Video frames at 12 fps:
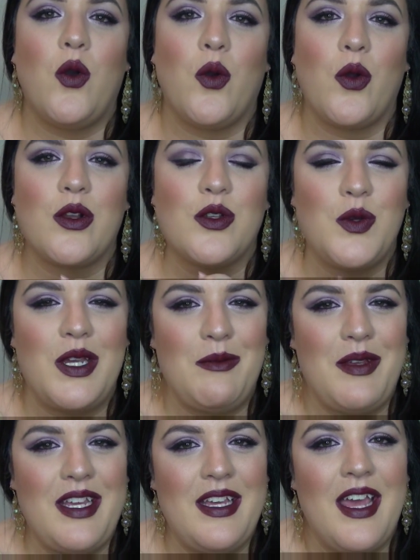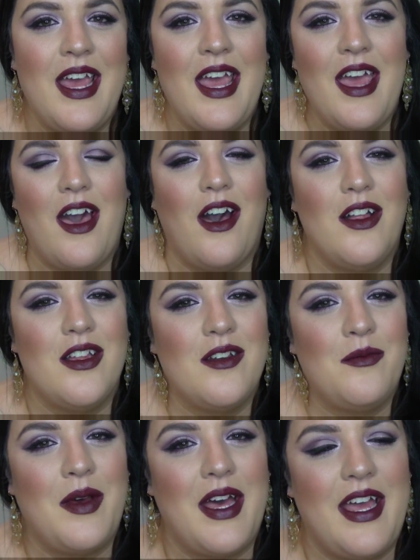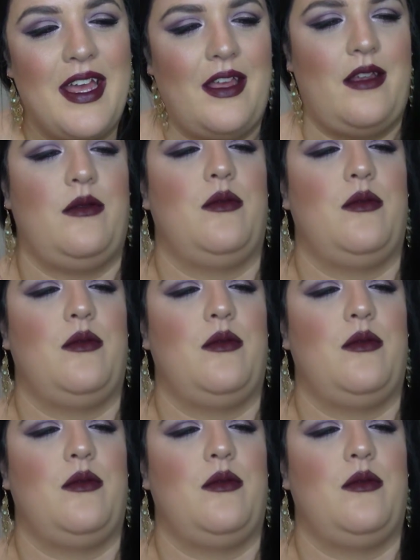or tweet me. All of my